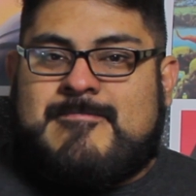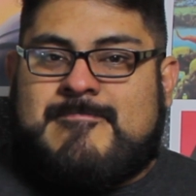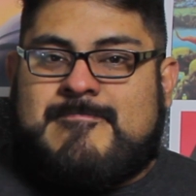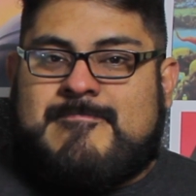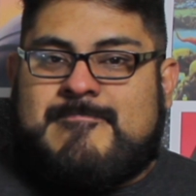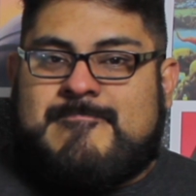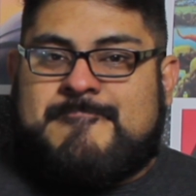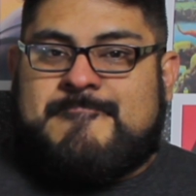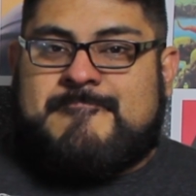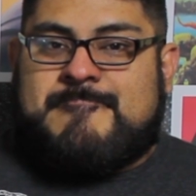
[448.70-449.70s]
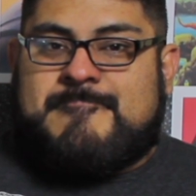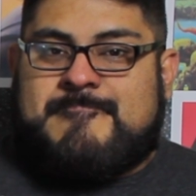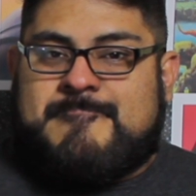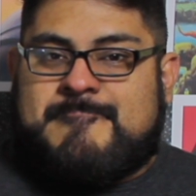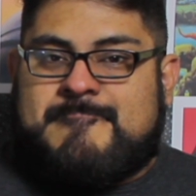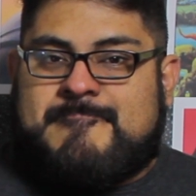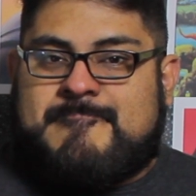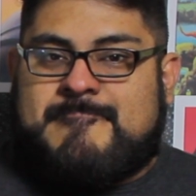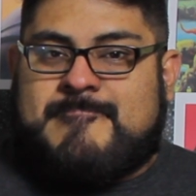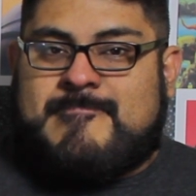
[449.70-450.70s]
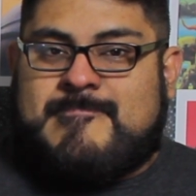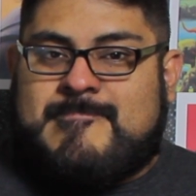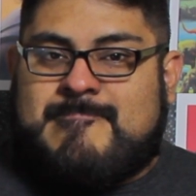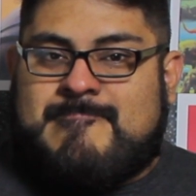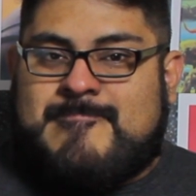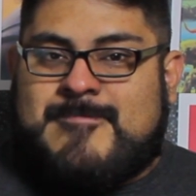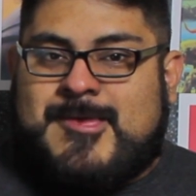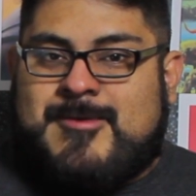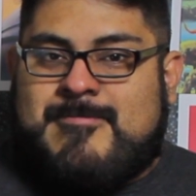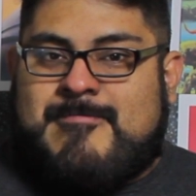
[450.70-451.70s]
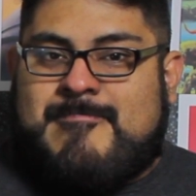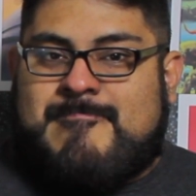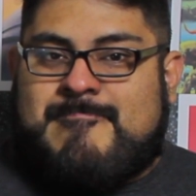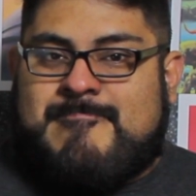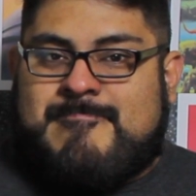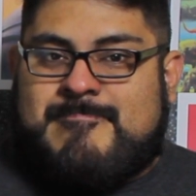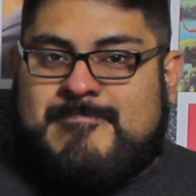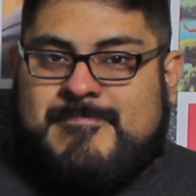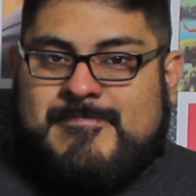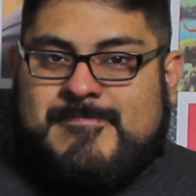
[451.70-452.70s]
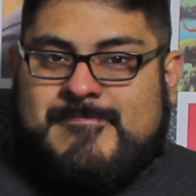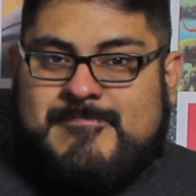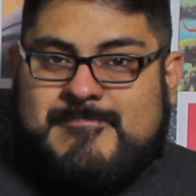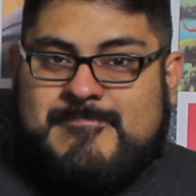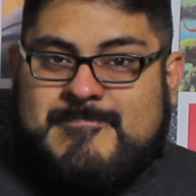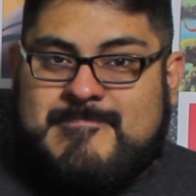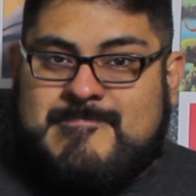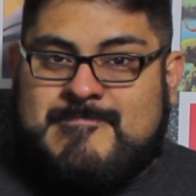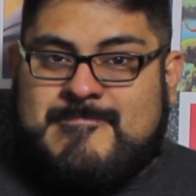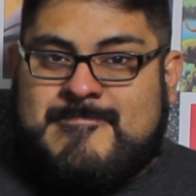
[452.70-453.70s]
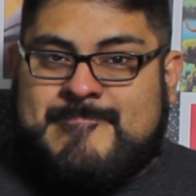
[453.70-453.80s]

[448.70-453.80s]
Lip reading: (silent)